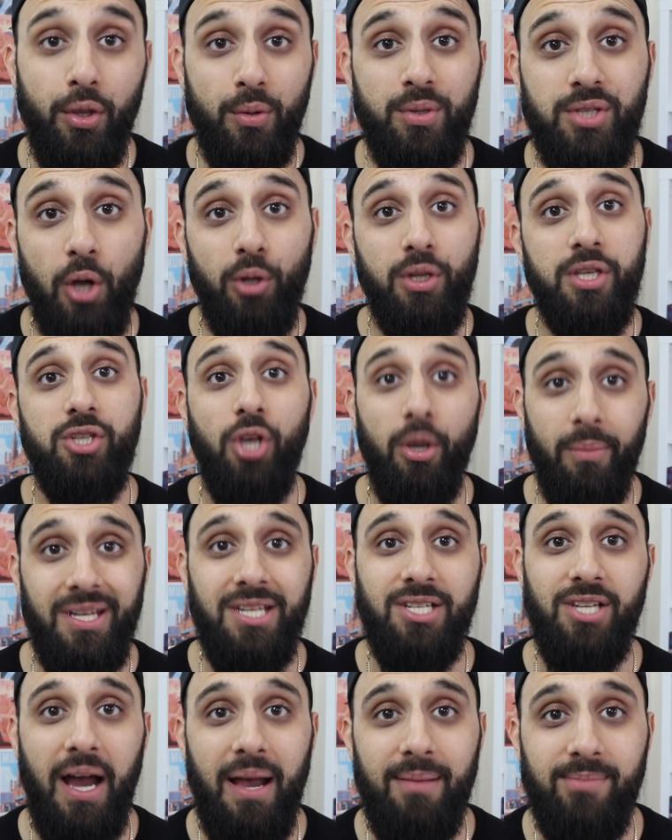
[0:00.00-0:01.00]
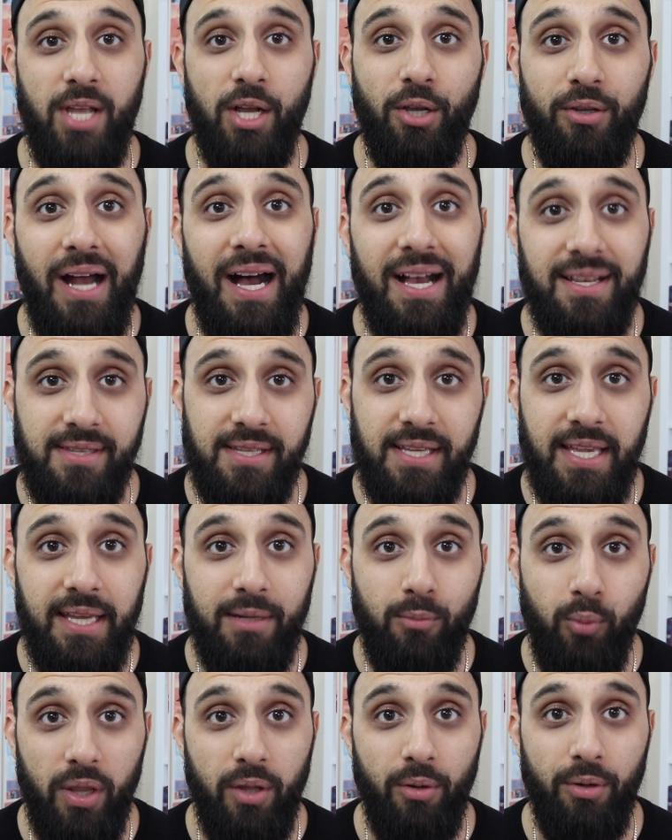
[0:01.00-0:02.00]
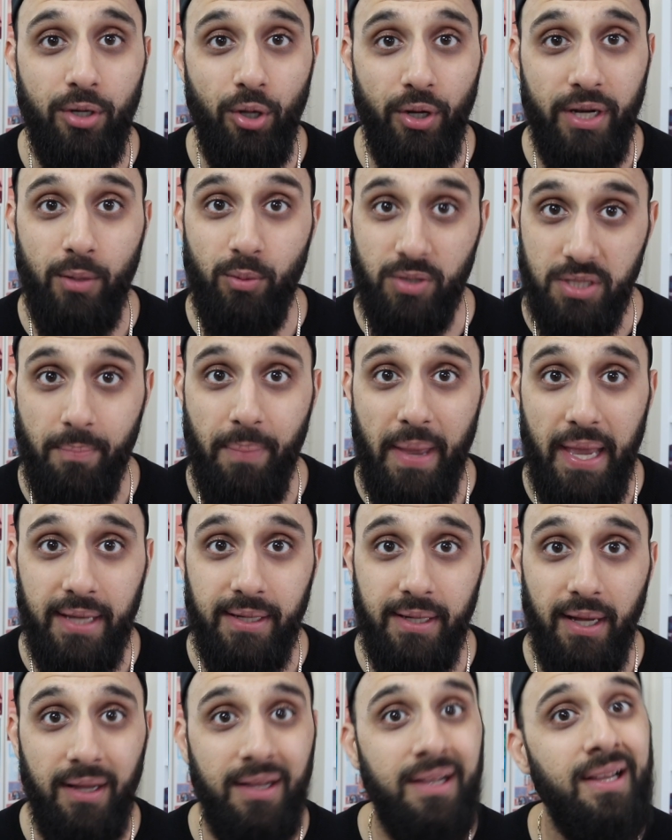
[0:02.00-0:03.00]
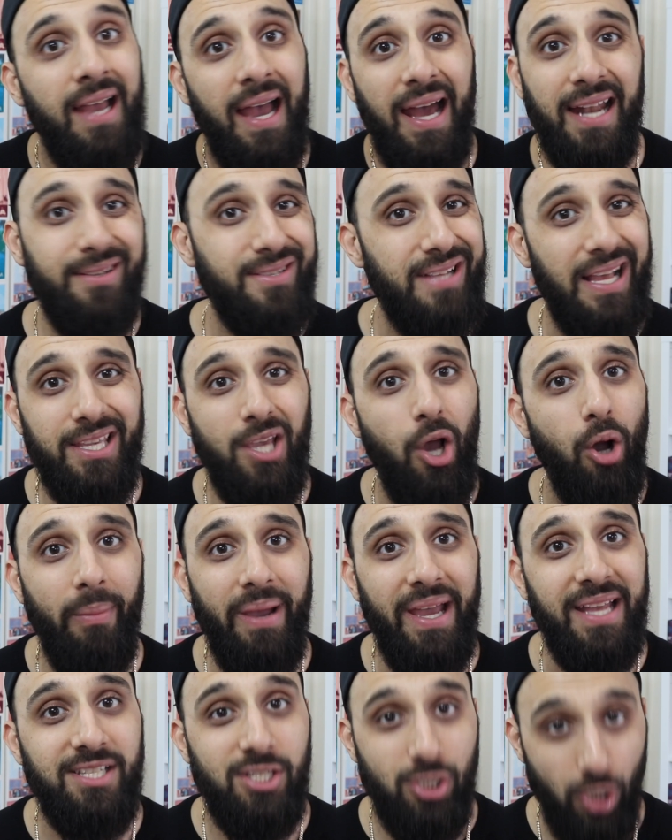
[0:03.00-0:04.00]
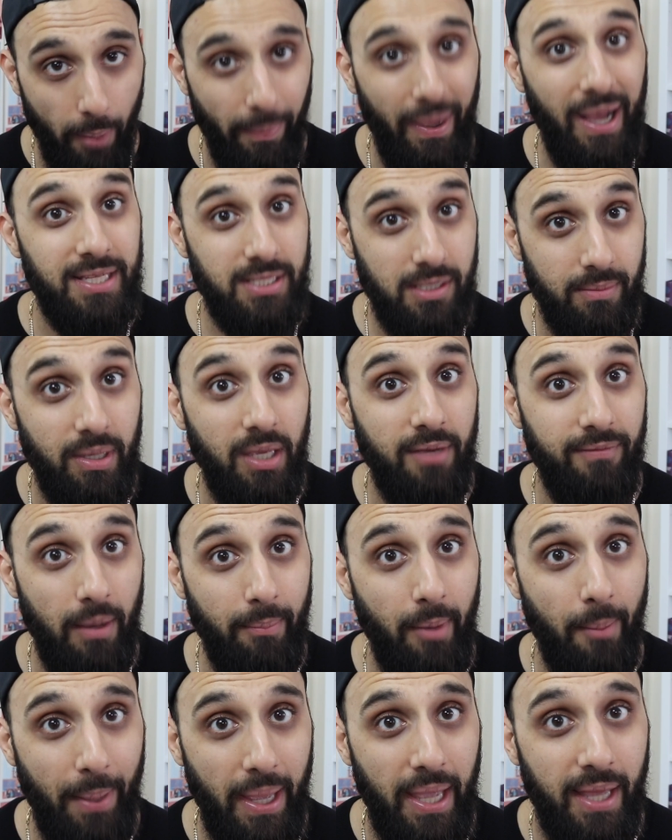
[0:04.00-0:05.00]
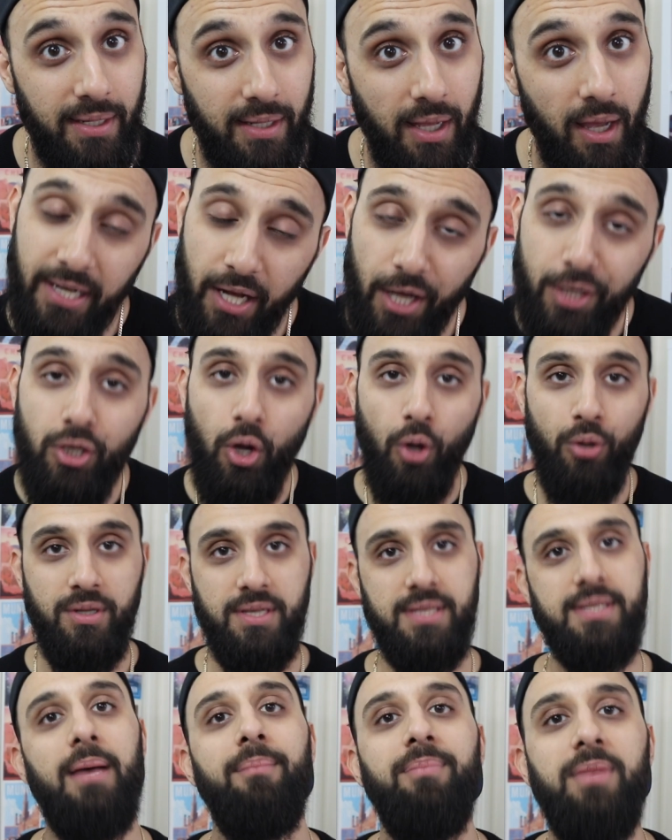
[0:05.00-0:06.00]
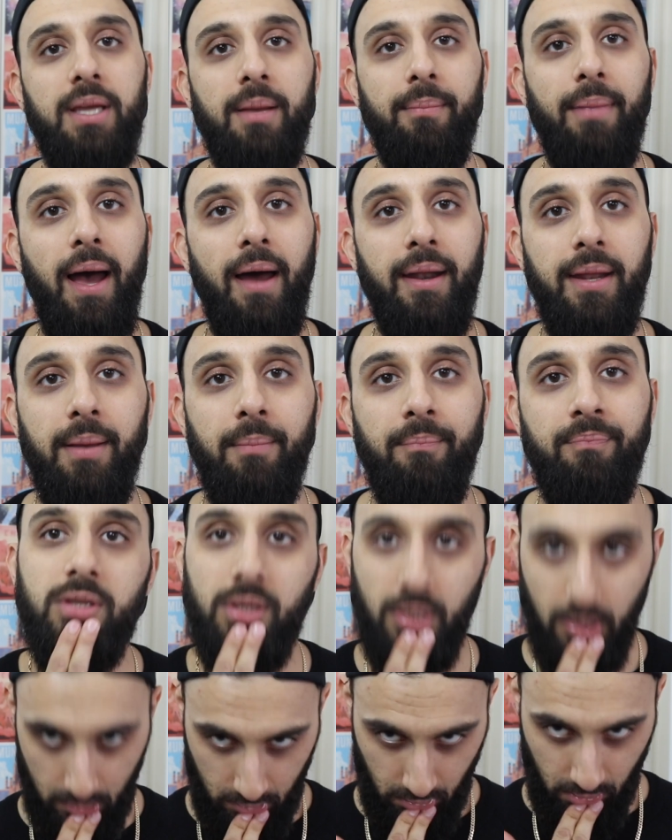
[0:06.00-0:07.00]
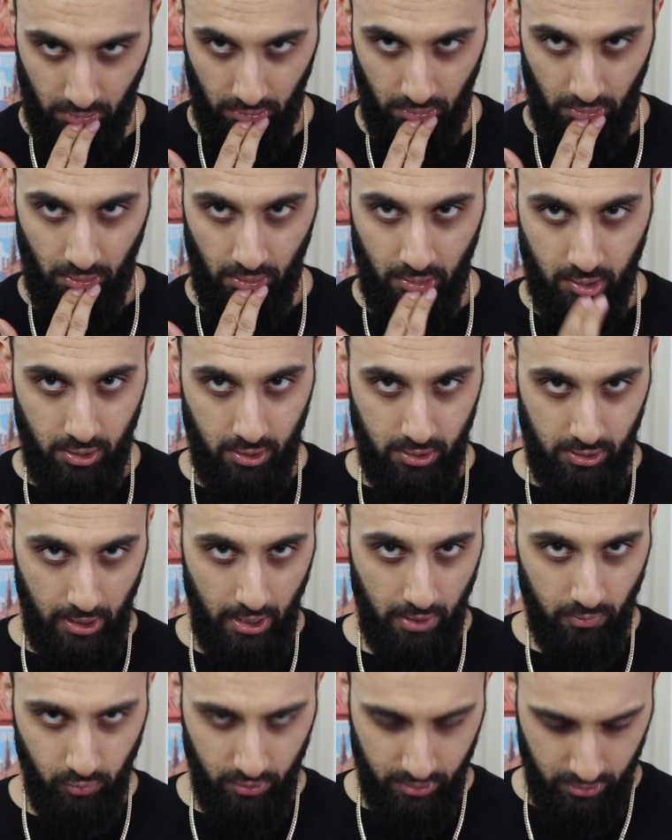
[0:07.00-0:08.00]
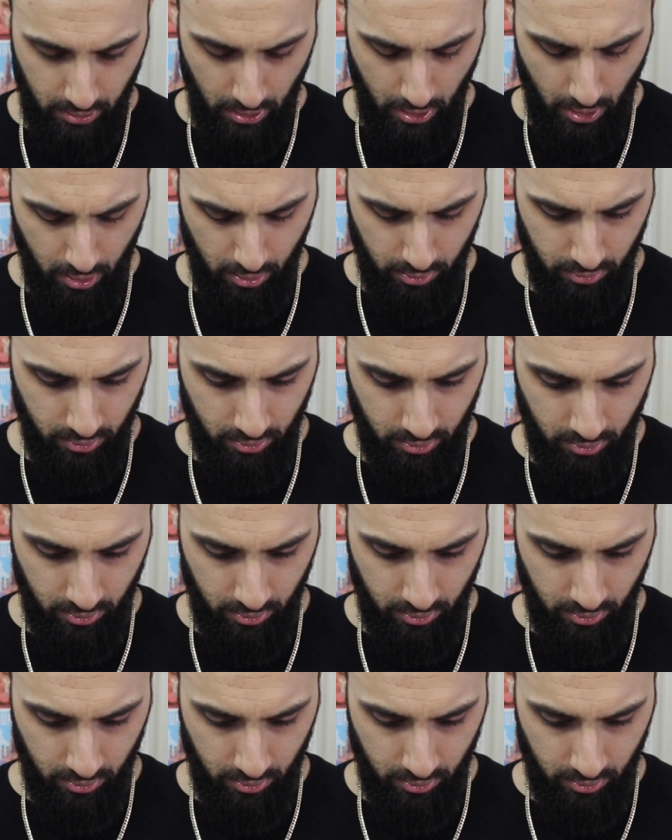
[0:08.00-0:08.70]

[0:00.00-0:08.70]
there was only so many times I could ask the kid whether or not he was a panda. And he's like, yo man, stop asking me if I'm a panda. And I noticed something about him. His head was down